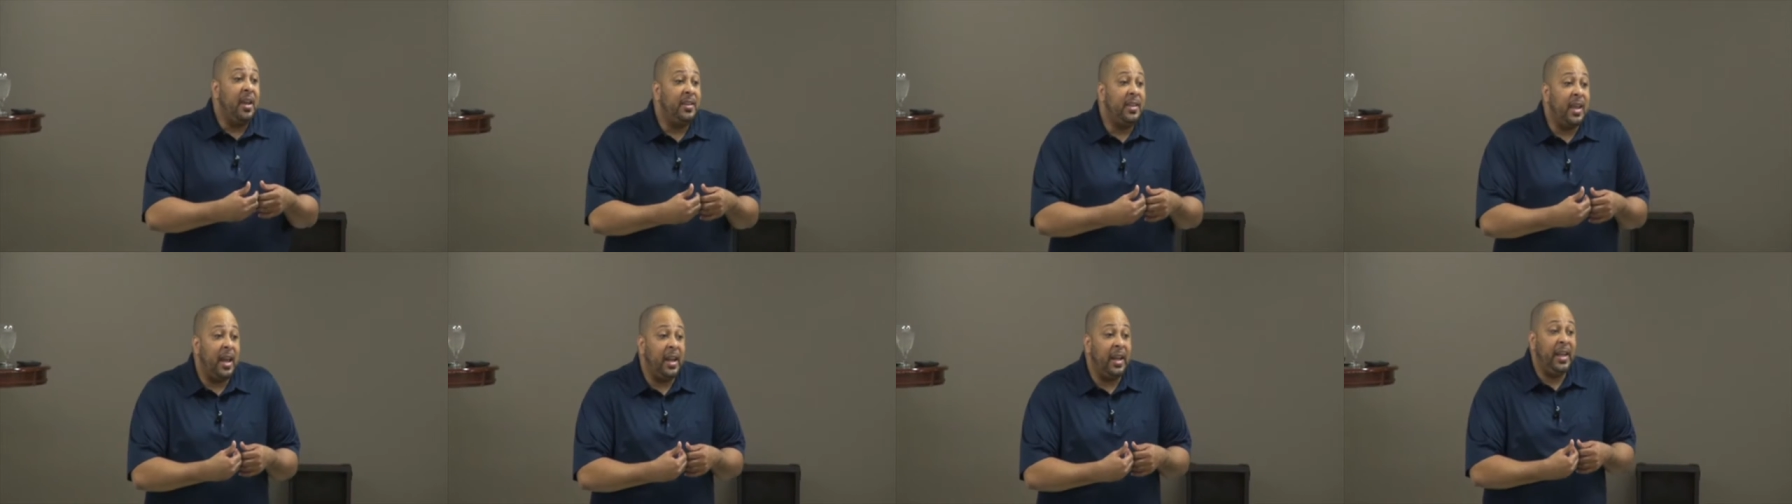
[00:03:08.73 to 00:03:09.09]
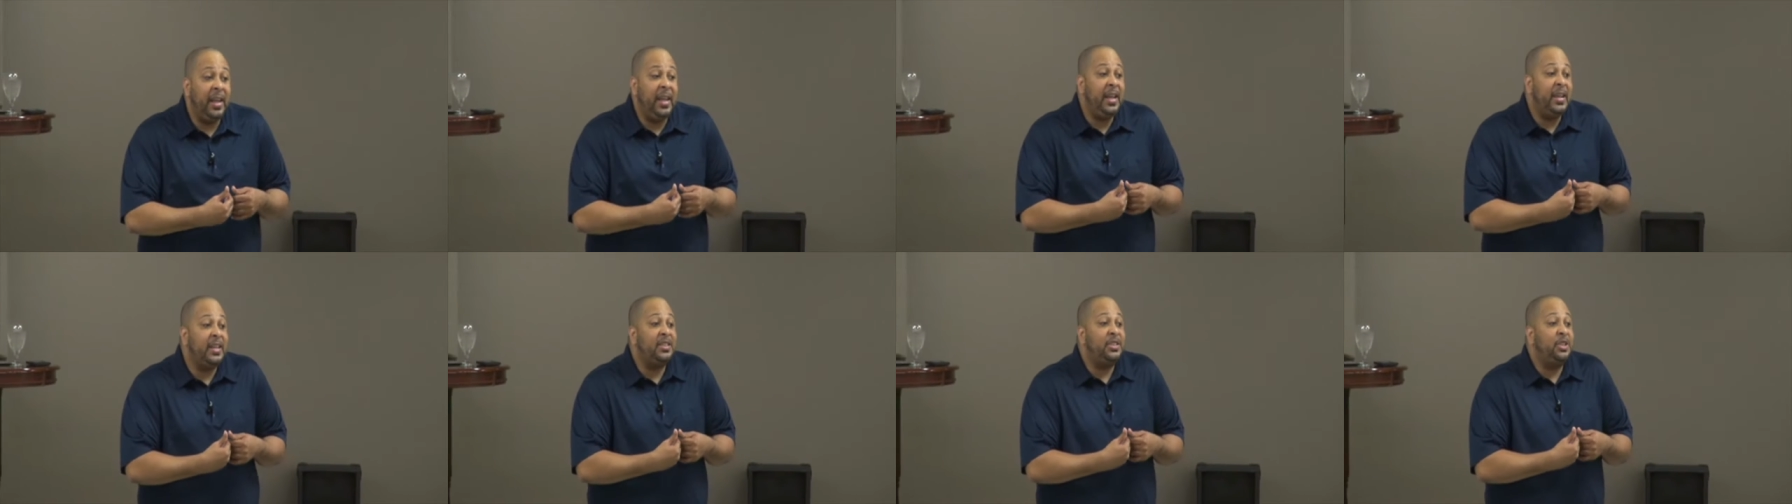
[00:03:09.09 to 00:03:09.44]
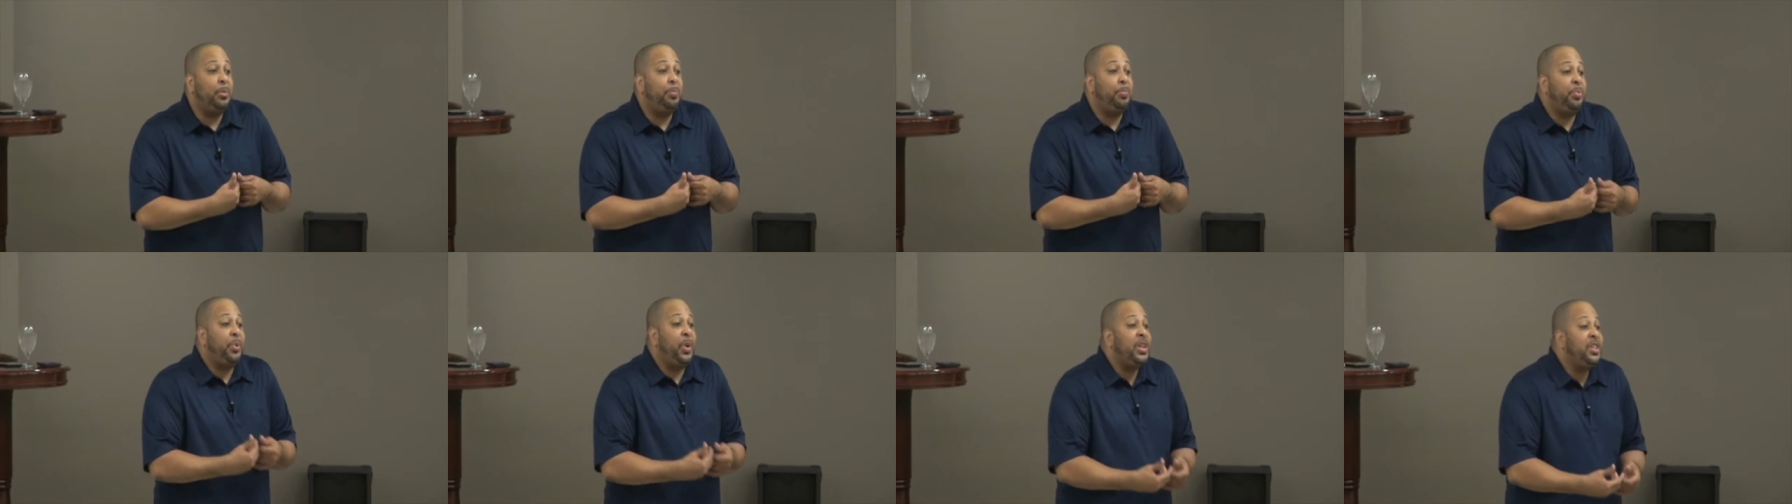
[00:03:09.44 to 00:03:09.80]
that he is the
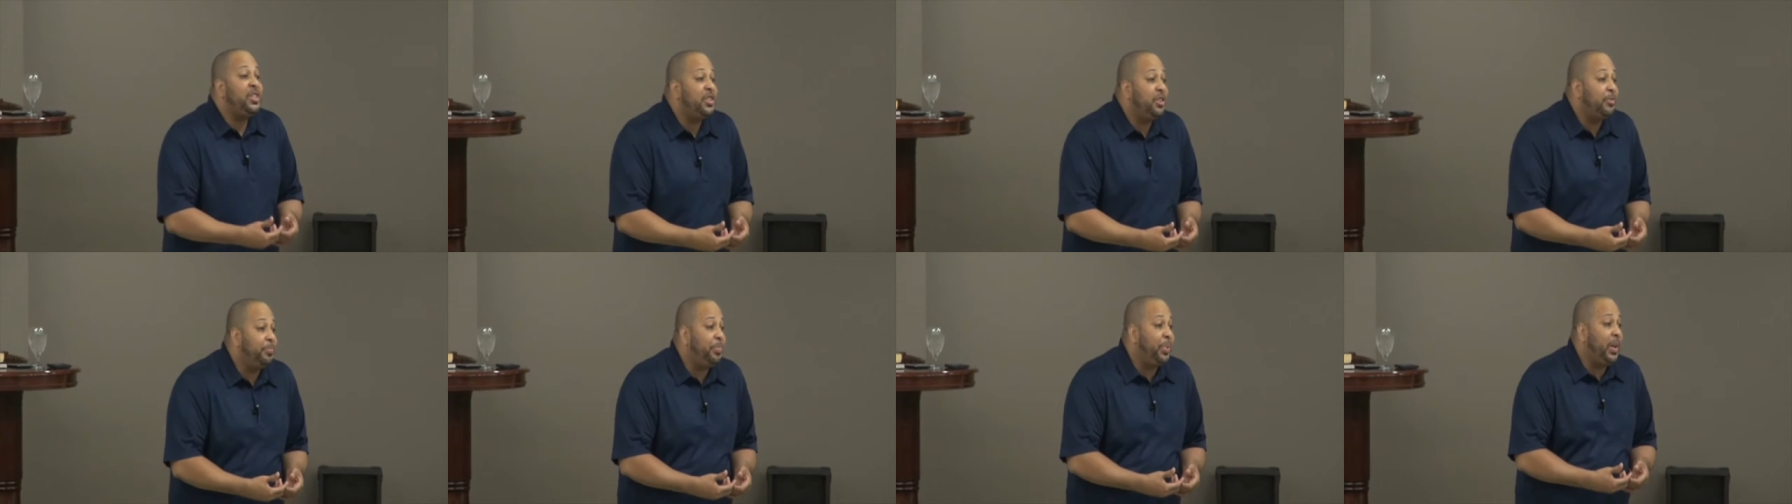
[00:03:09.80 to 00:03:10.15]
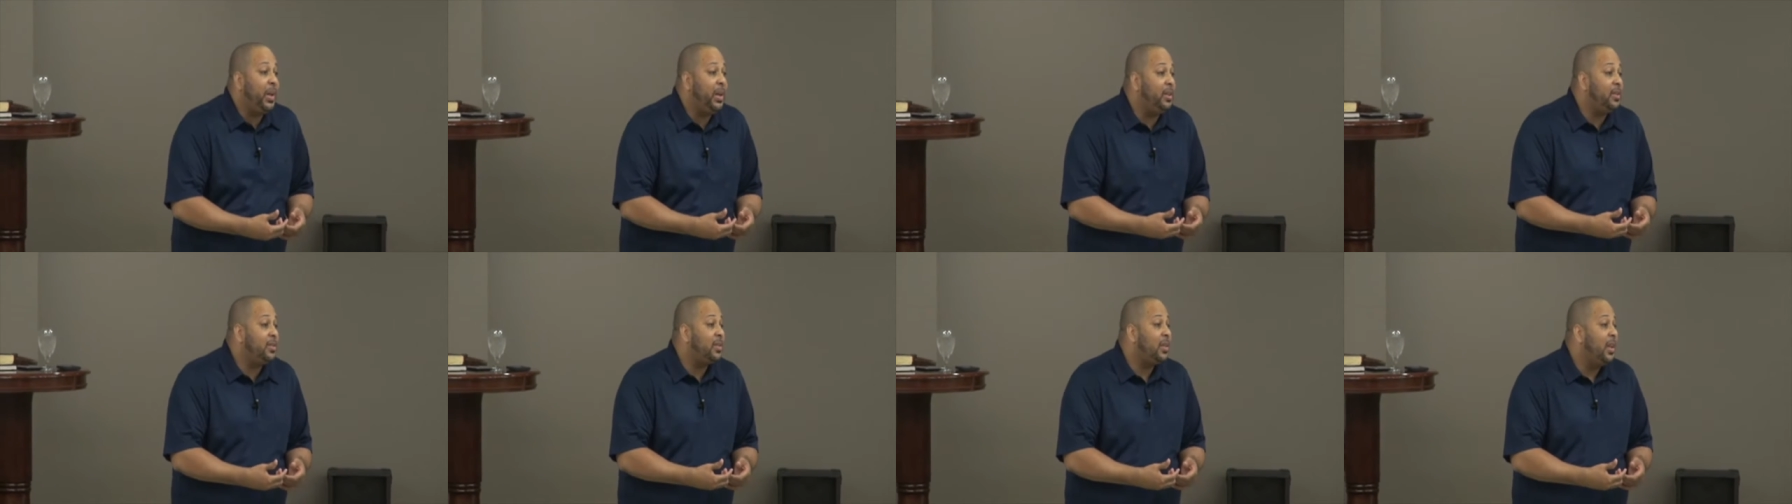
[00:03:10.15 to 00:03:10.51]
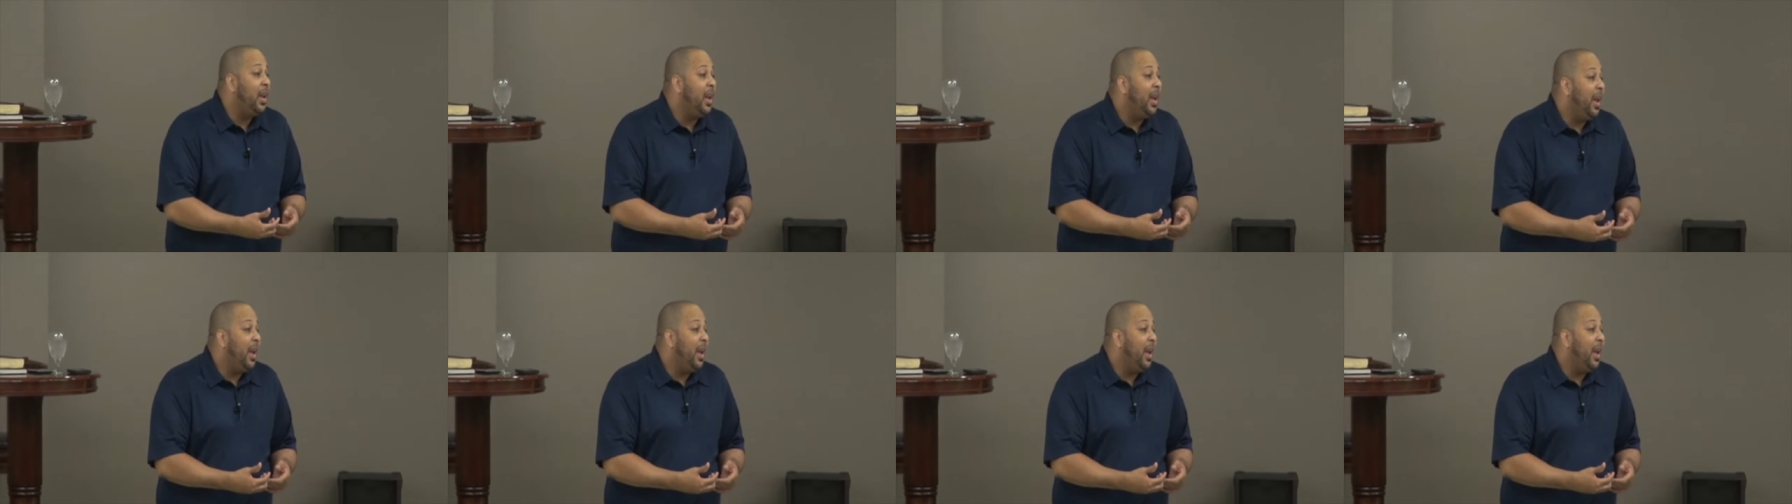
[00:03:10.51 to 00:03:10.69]
prince of peace